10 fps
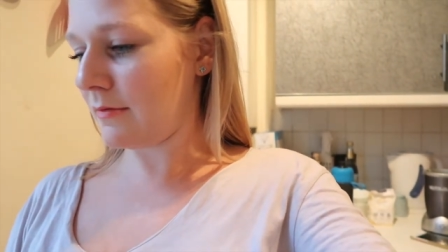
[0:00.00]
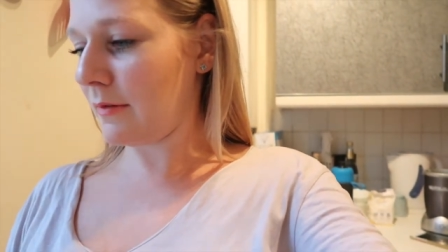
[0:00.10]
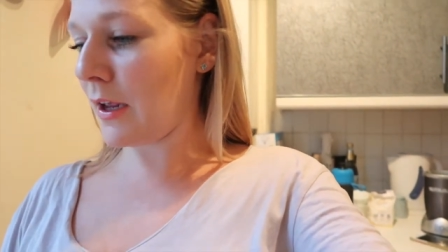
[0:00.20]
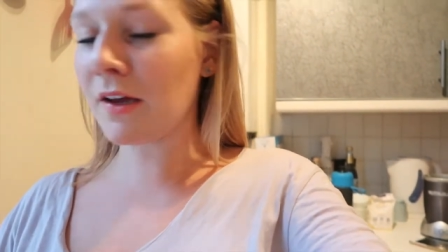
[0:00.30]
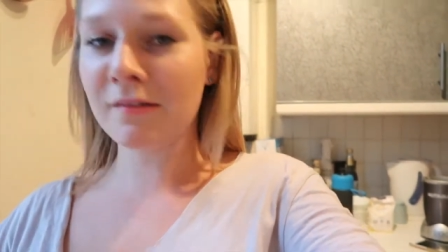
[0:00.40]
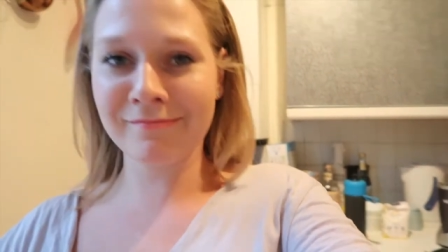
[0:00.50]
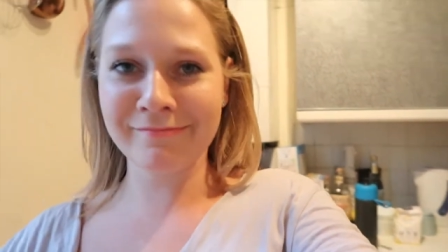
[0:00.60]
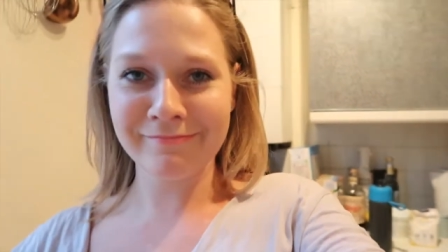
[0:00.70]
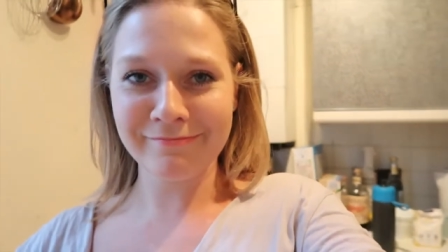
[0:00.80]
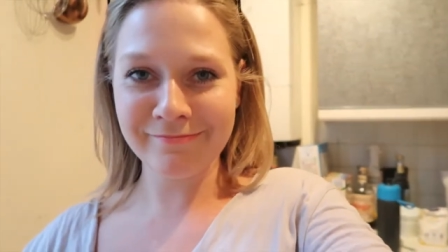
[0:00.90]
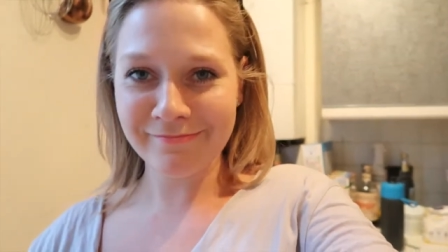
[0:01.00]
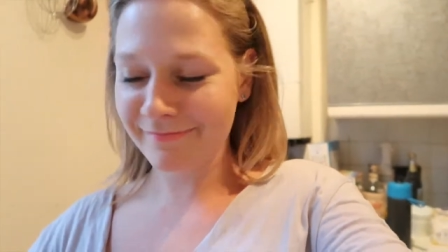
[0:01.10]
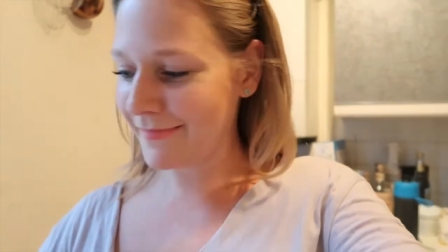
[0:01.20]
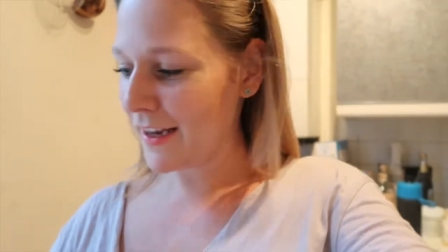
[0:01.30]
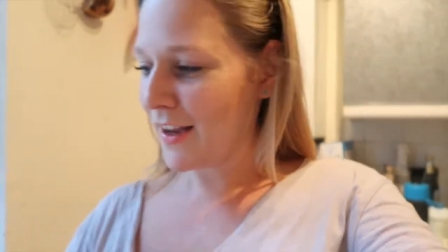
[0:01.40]

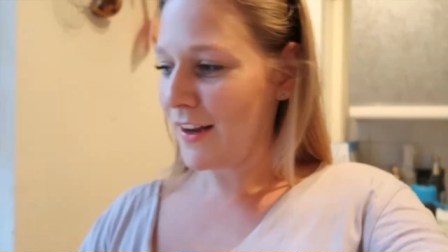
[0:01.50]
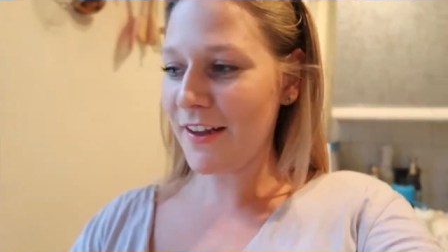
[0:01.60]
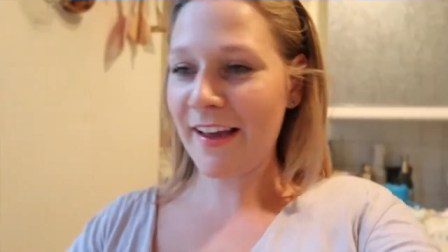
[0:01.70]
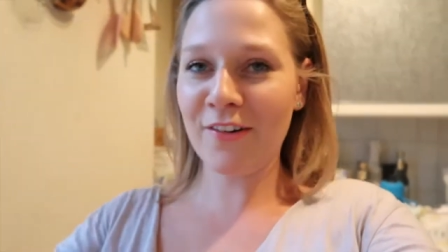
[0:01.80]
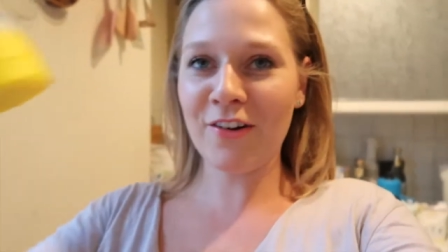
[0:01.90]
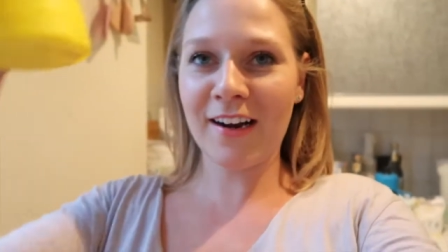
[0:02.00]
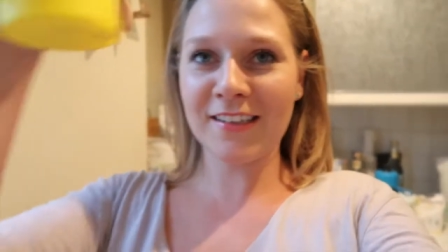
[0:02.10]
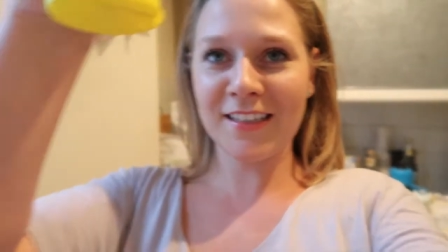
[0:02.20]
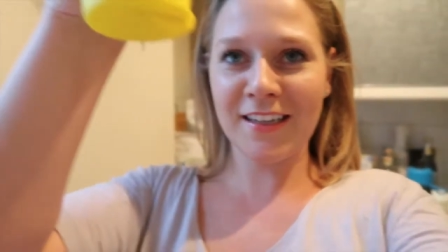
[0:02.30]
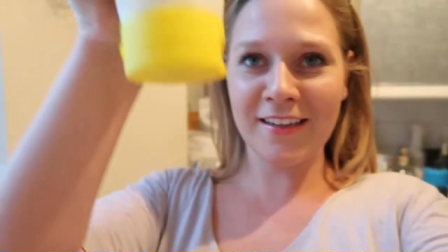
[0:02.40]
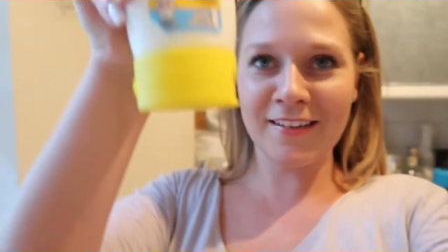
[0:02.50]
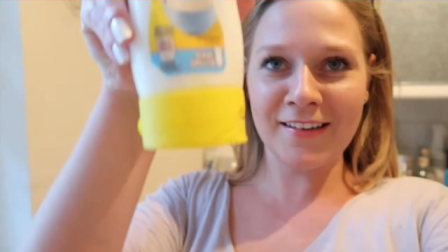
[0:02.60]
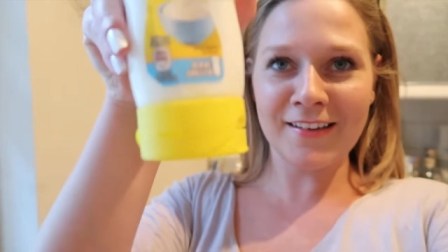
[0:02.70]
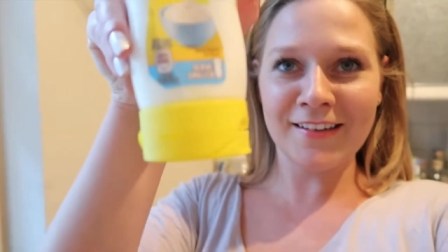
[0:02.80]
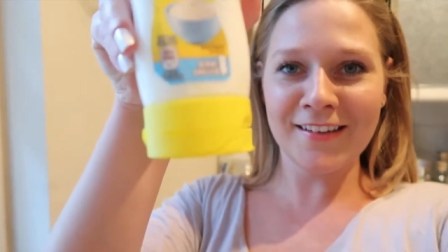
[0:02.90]
Look how cracked it
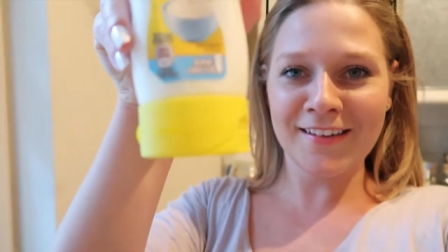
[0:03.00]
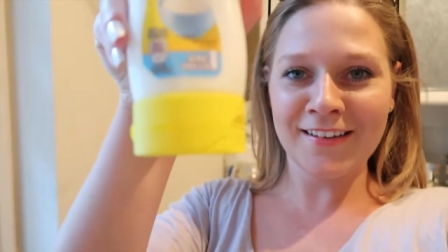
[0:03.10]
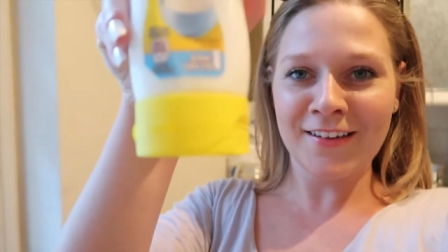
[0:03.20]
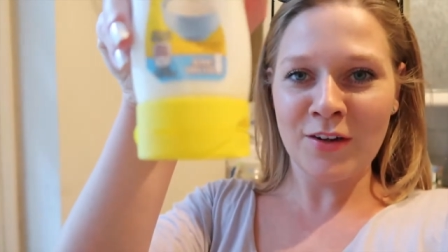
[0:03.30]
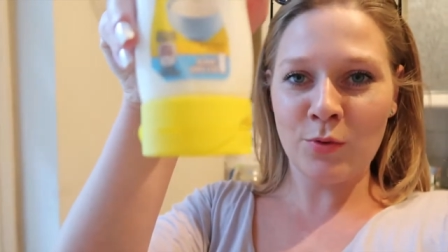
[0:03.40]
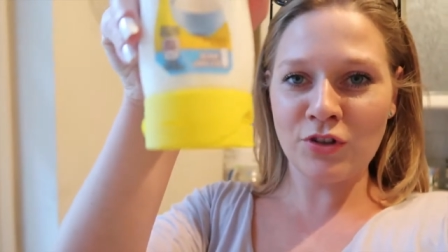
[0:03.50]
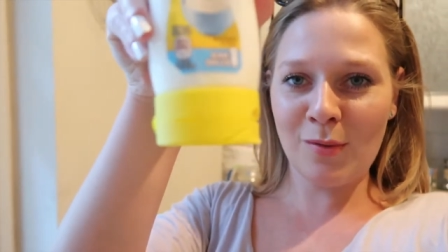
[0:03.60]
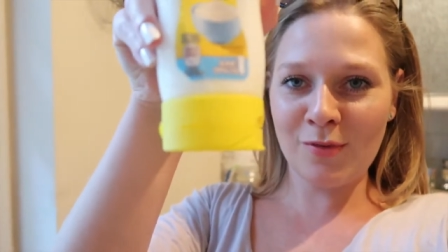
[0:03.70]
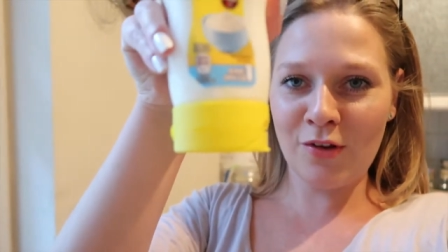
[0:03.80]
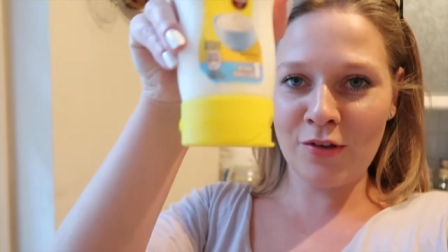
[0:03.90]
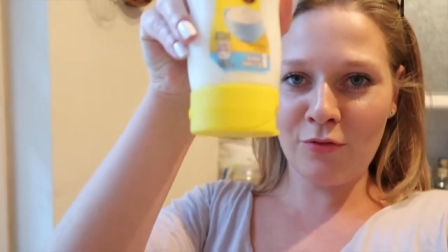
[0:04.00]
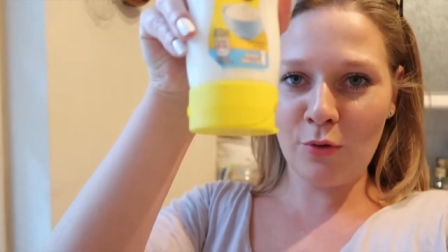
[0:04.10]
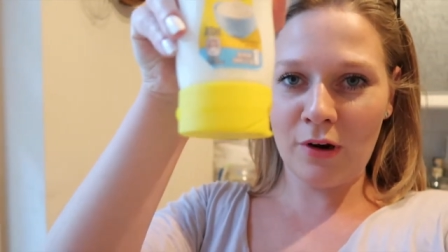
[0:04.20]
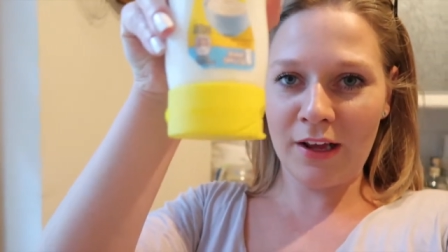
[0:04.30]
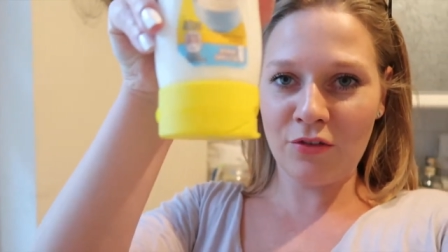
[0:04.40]
is. We dropped it on the
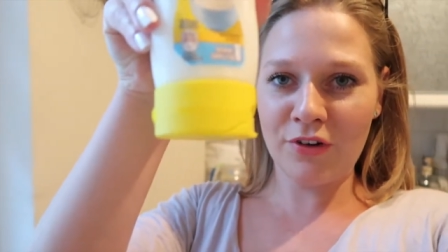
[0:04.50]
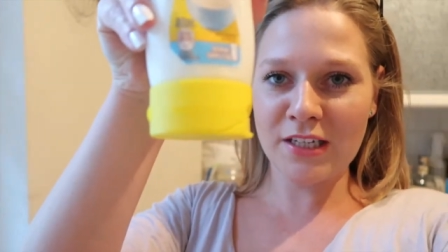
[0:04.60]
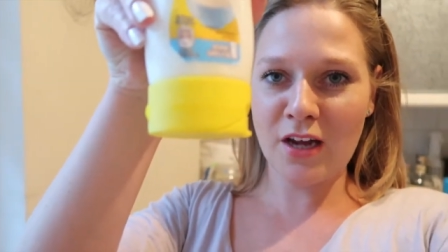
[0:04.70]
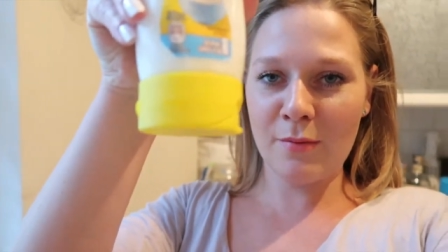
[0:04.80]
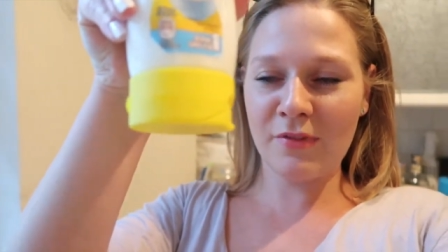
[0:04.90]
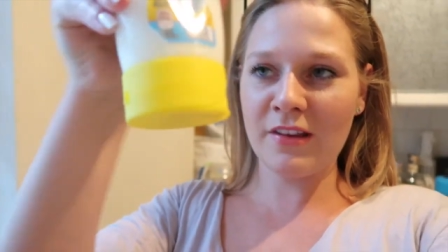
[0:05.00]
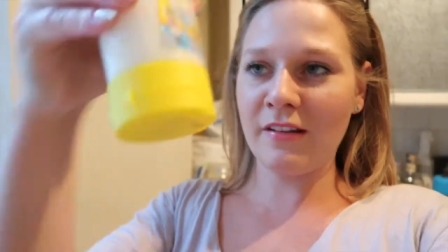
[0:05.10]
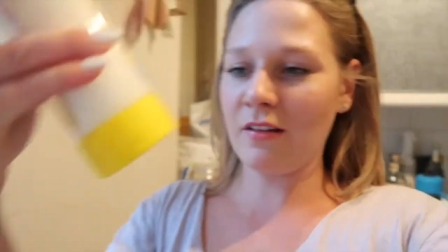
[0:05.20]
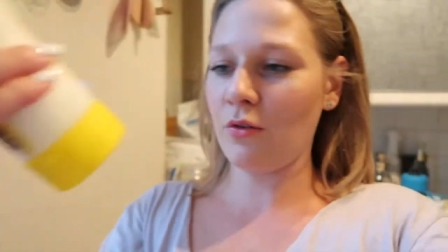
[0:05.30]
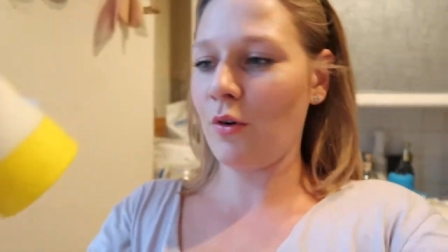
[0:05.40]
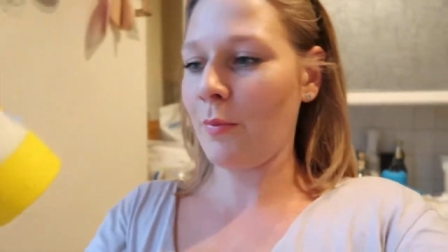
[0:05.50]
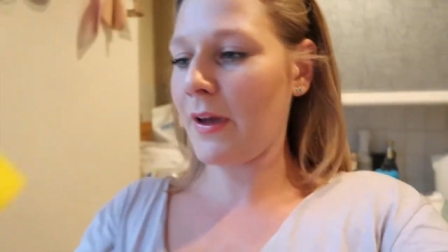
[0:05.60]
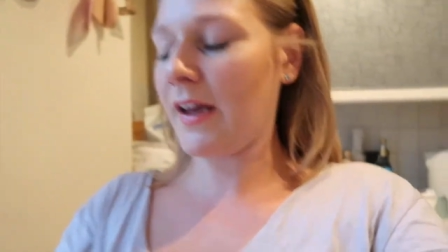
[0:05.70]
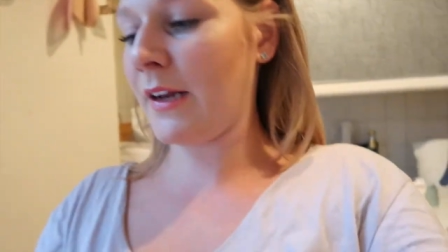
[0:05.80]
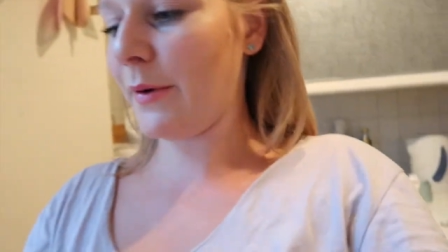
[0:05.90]
floor like three times at the store,
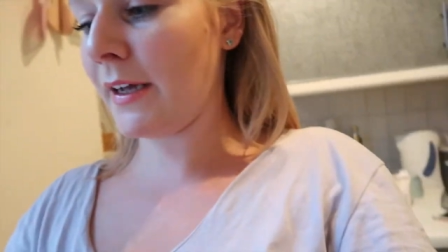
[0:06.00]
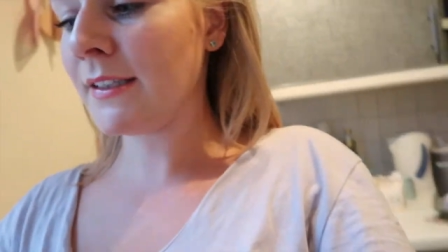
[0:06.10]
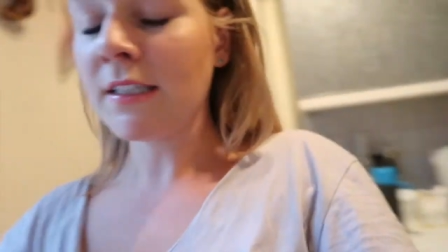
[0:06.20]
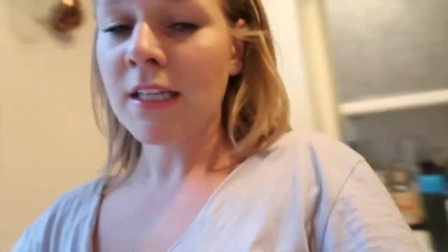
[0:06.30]
but anyway.